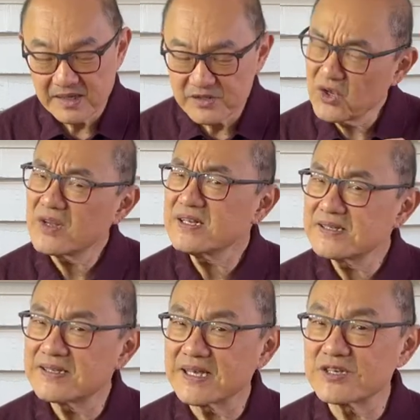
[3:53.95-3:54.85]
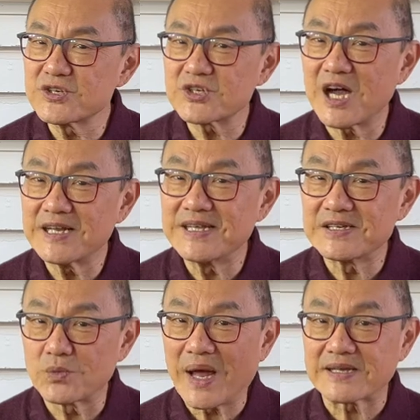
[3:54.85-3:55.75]
not as thick and shiny
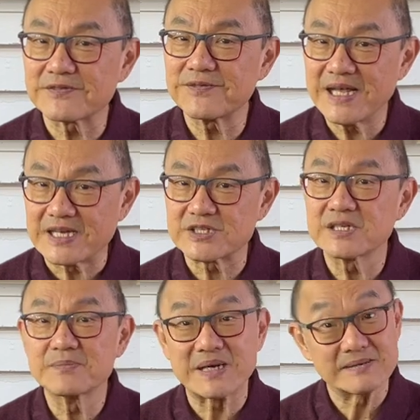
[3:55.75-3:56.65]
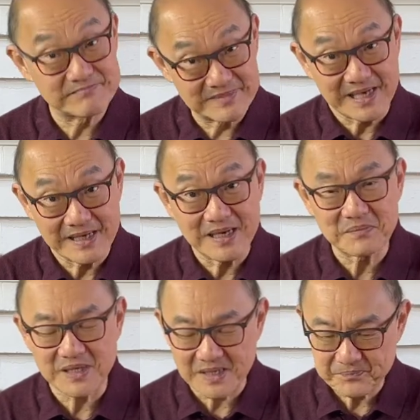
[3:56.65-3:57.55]
as wax flesh, but getting up
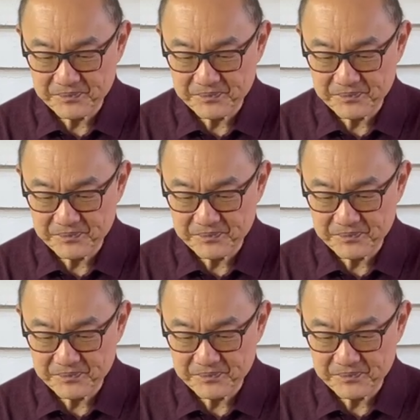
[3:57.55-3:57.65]
there.